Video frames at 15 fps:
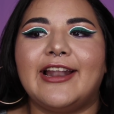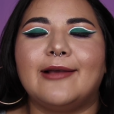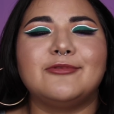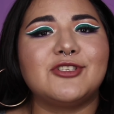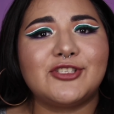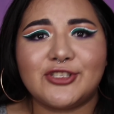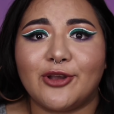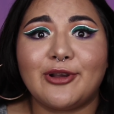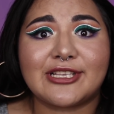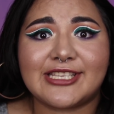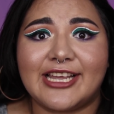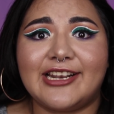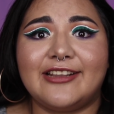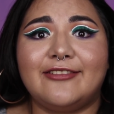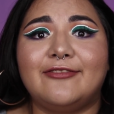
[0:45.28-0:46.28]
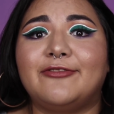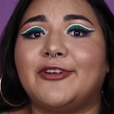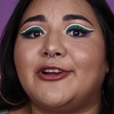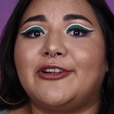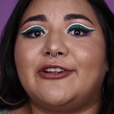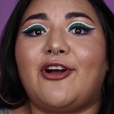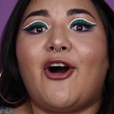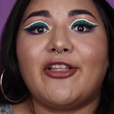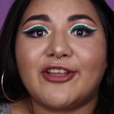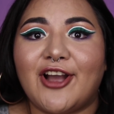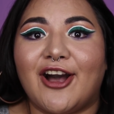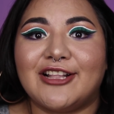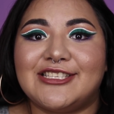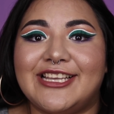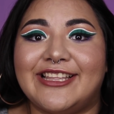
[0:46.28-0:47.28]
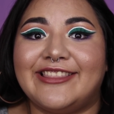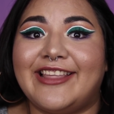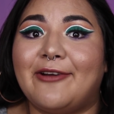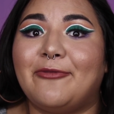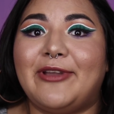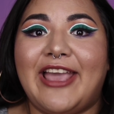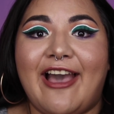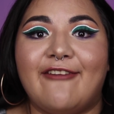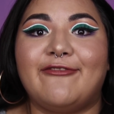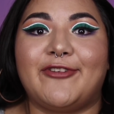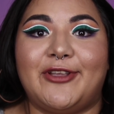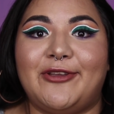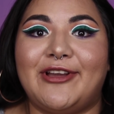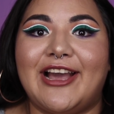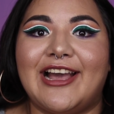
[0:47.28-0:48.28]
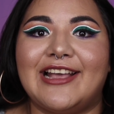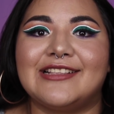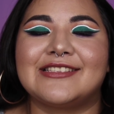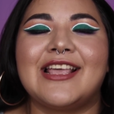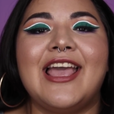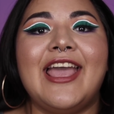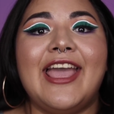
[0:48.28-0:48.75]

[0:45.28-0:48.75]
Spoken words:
I'm just so excited for all the content that we have for you guys.